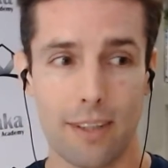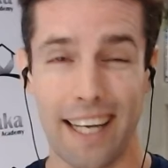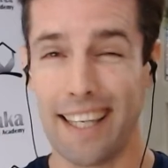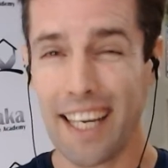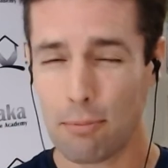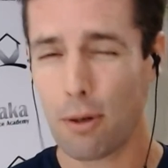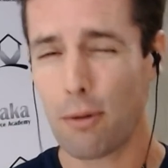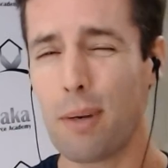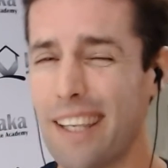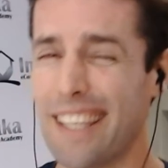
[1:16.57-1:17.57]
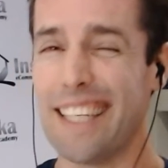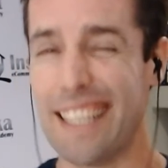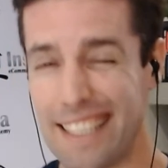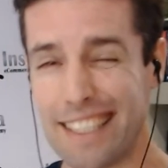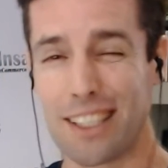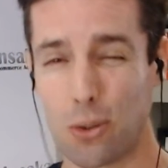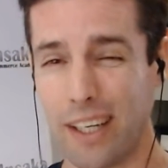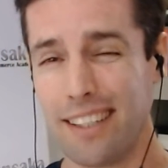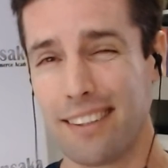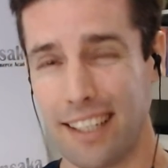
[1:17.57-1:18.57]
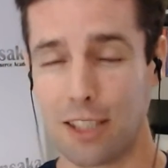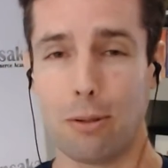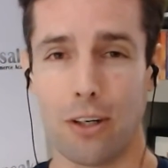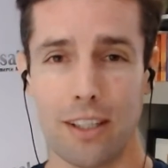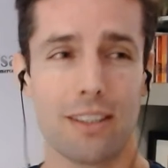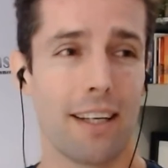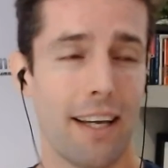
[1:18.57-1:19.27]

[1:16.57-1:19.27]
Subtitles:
And that's probably the easiest way, let's be honest.